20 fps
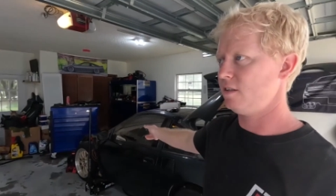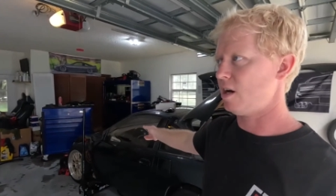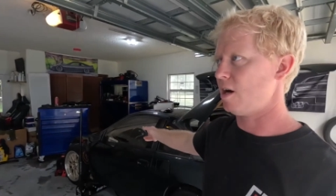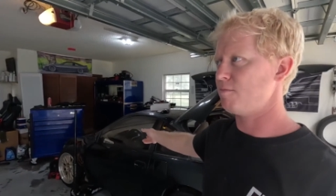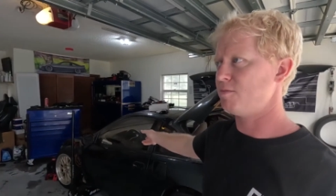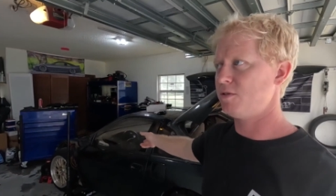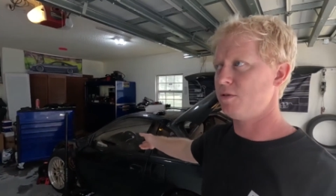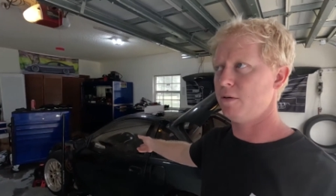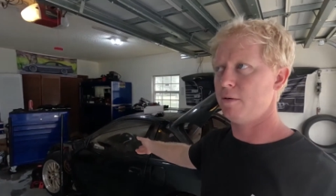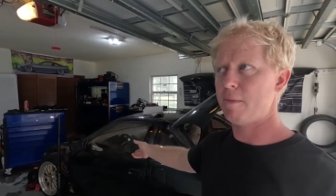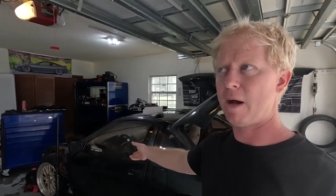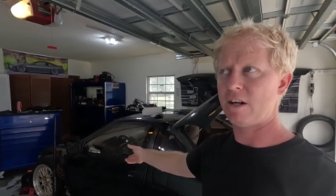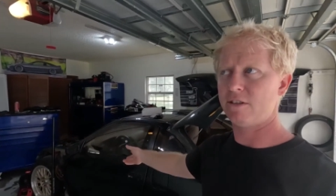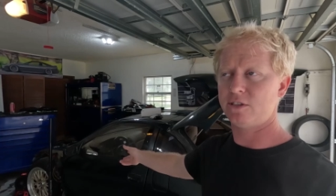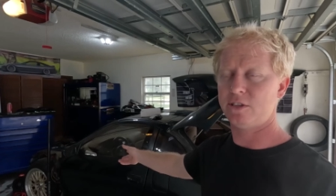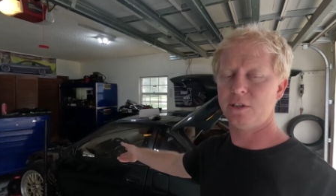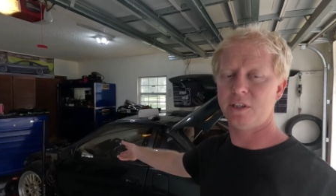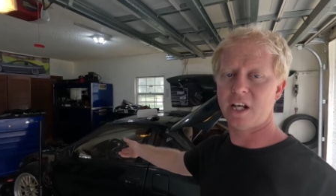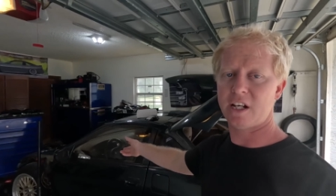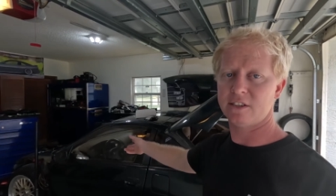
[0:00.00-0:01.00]
up to
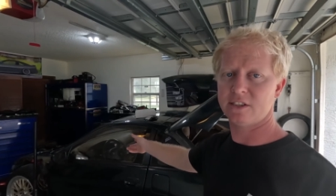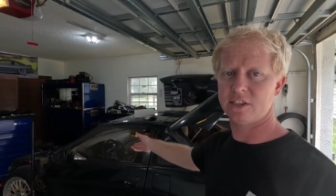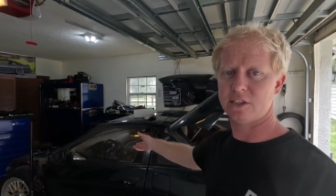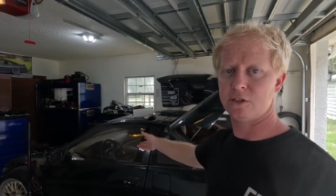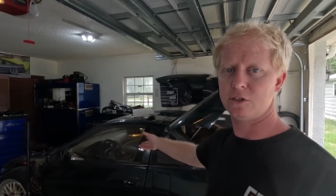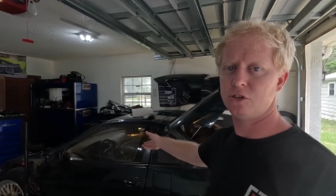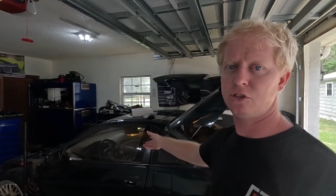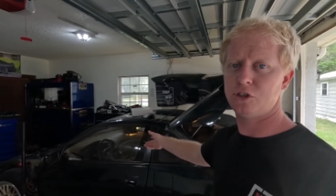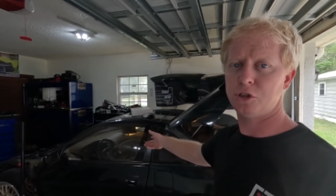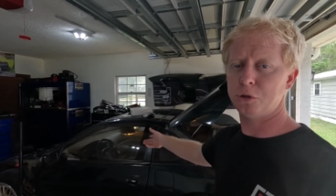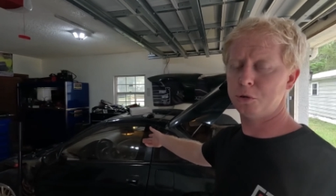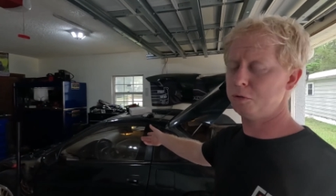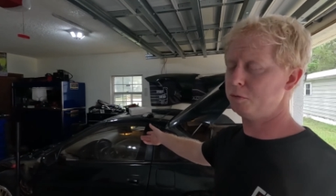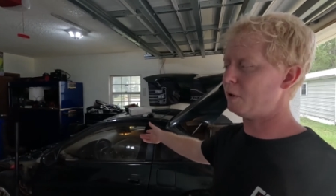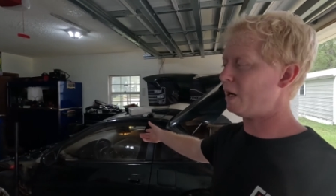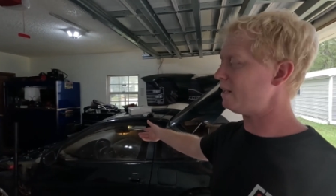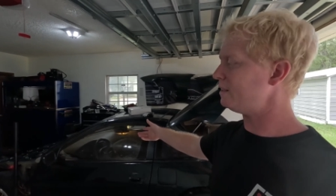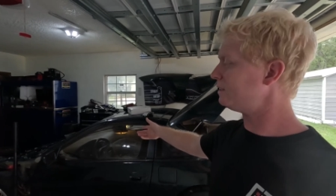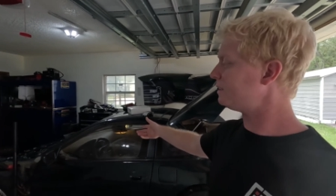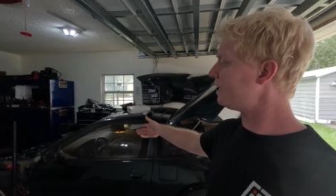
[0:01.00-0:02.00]
about two thousand
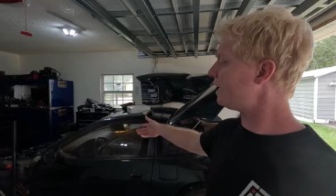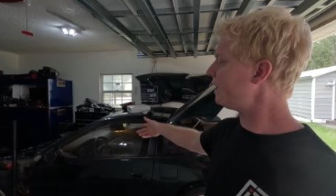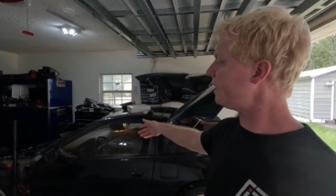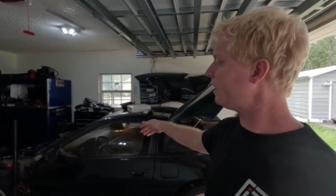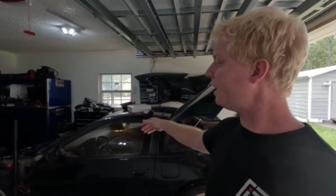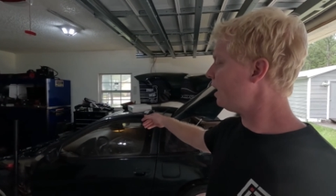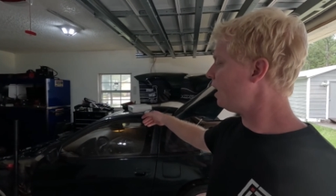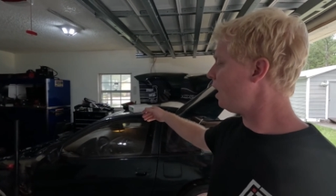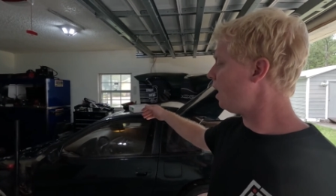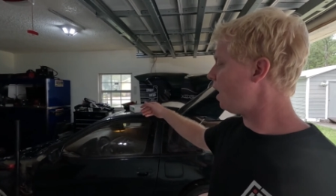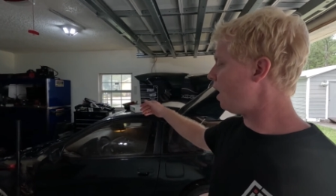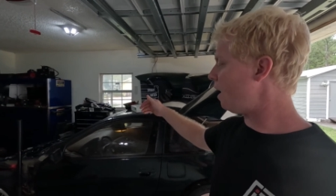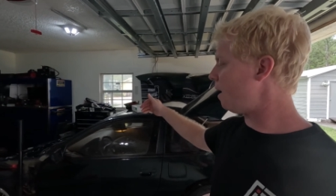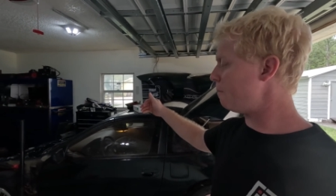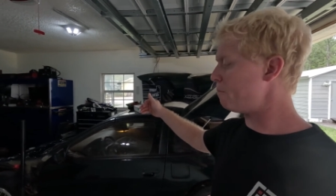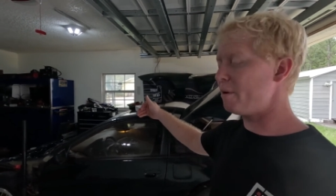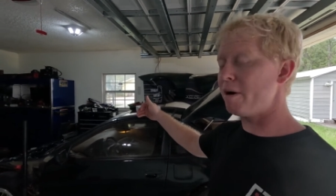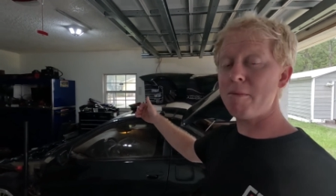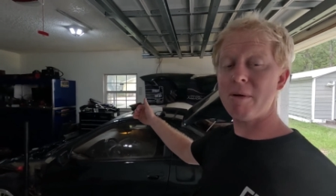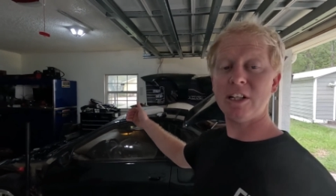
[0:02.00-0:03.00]
two, I'd say. Uh,
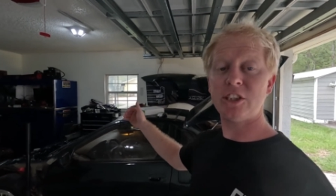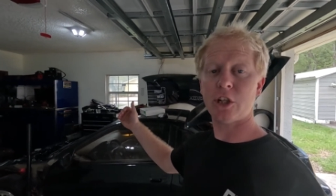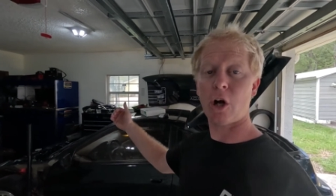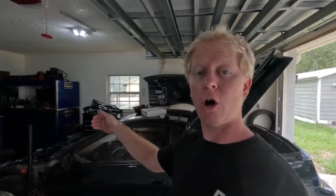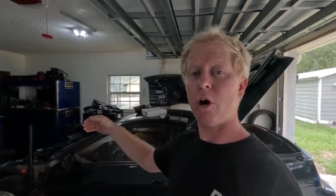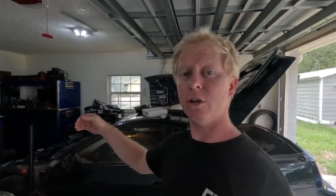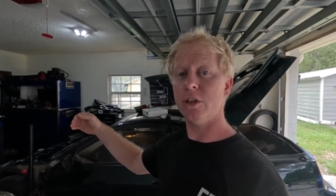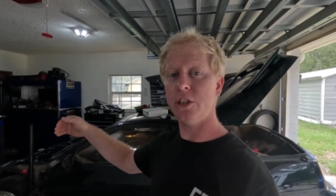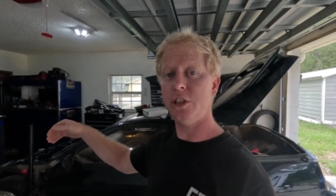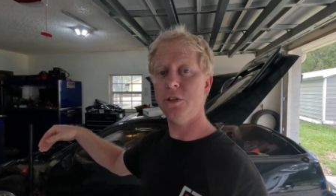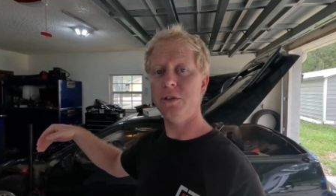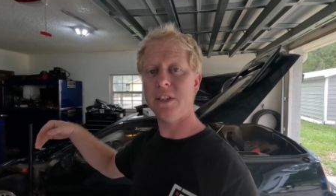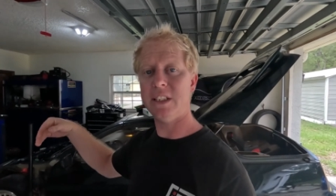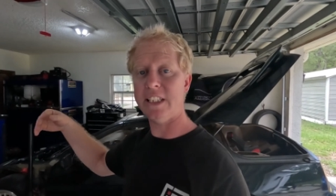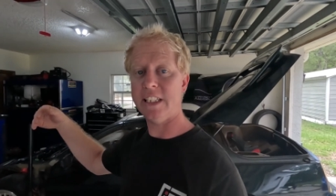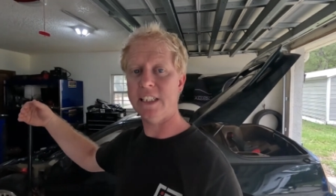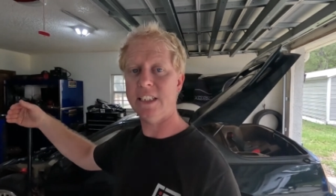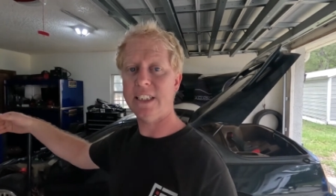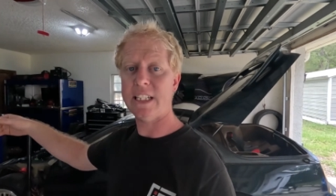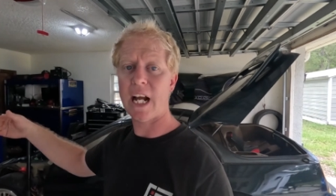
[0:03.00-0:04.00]
pretty much all use
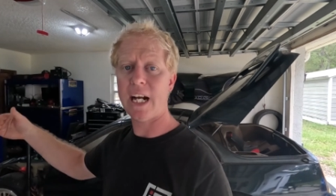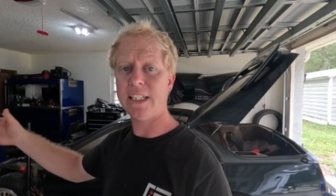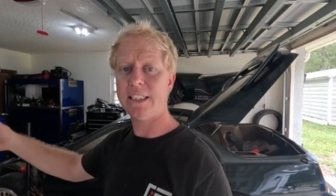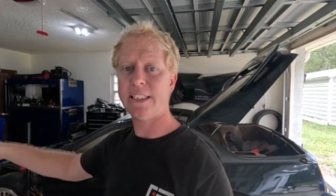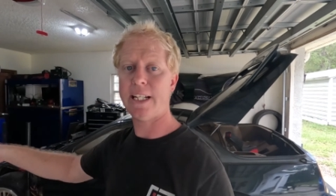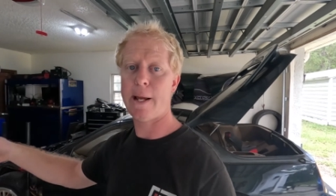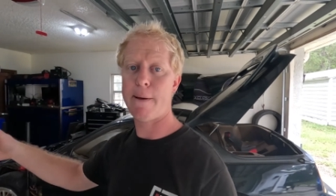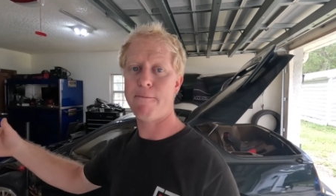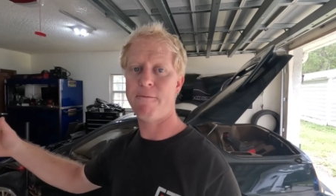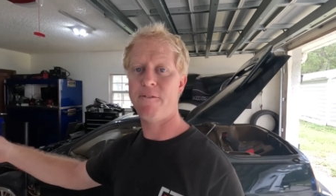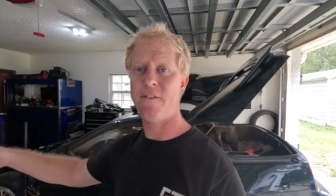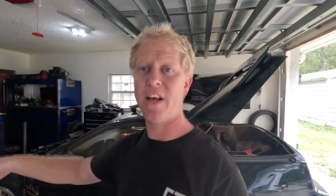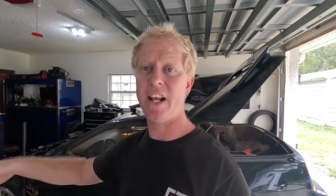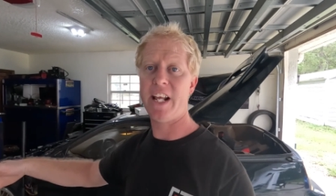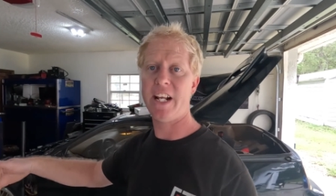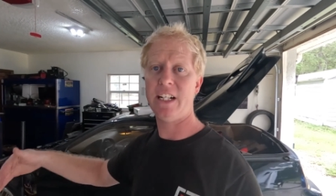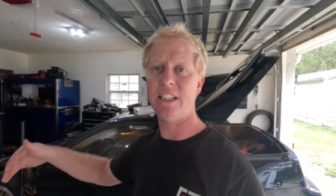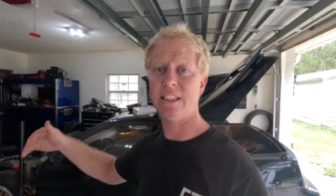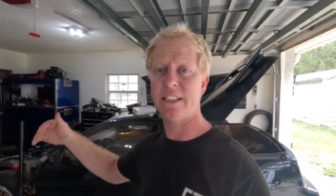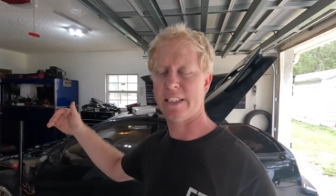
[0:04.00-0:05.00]
the exact same
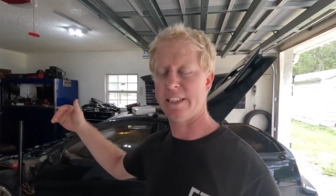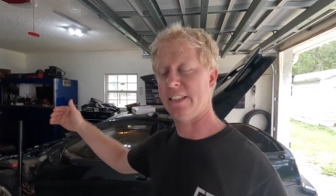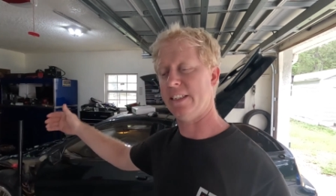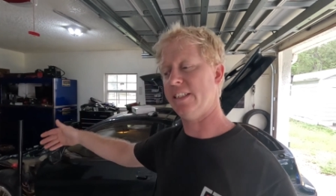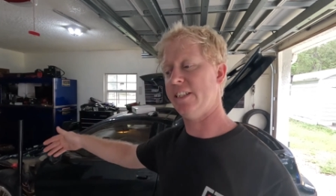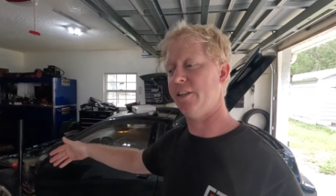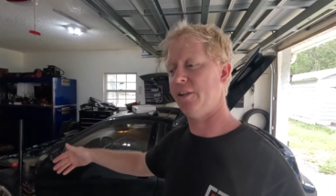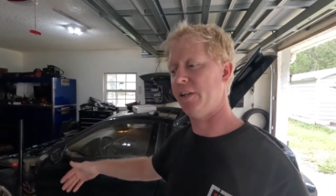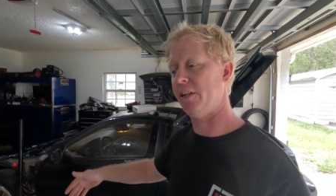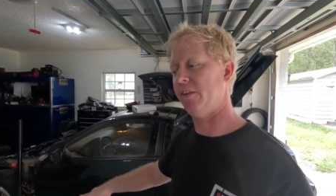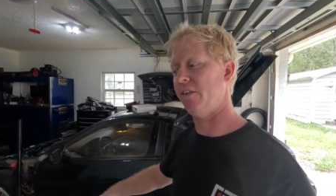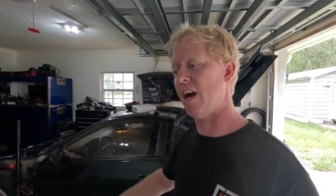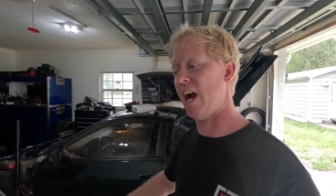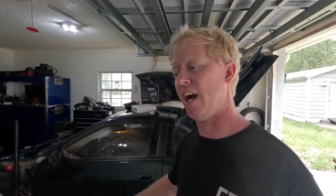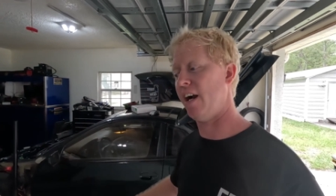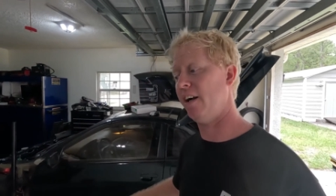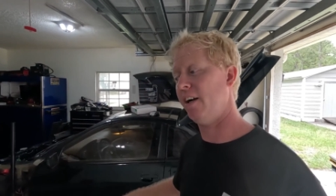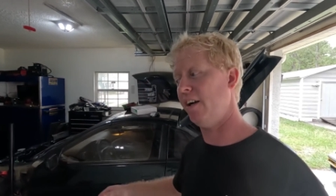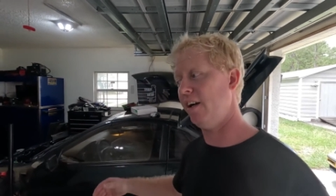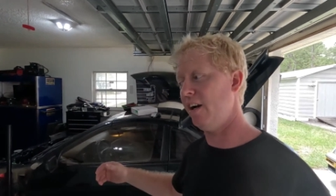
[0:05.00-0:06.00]
fittings and steering
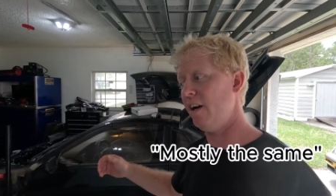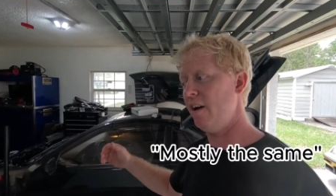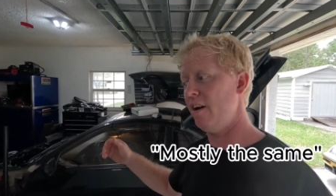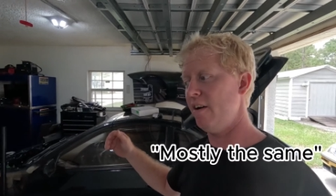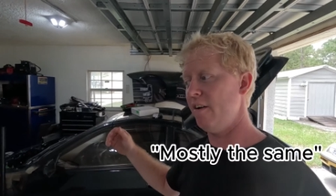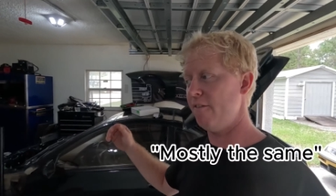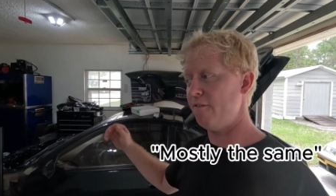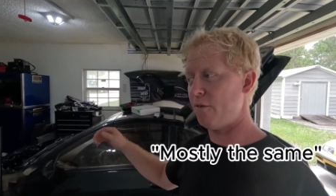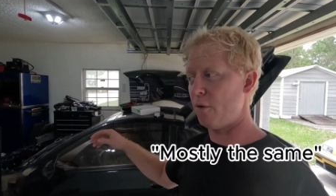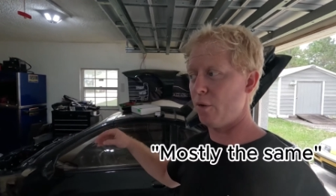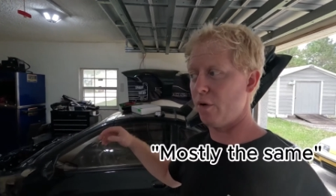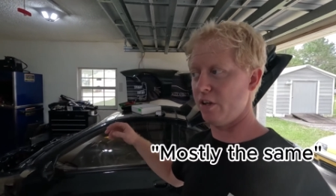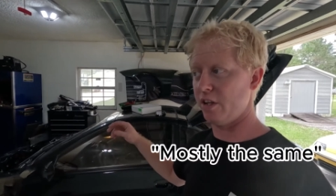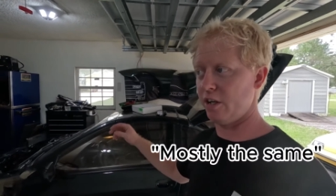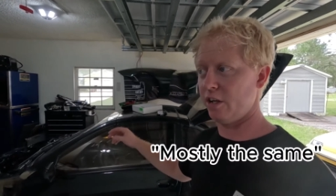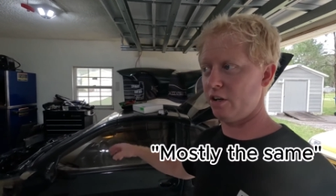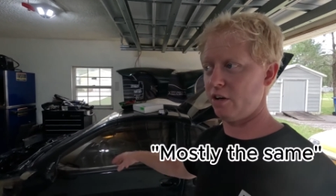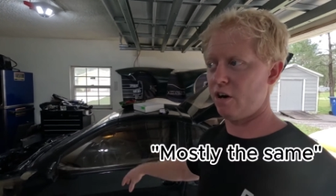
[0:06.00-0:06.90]
rack for their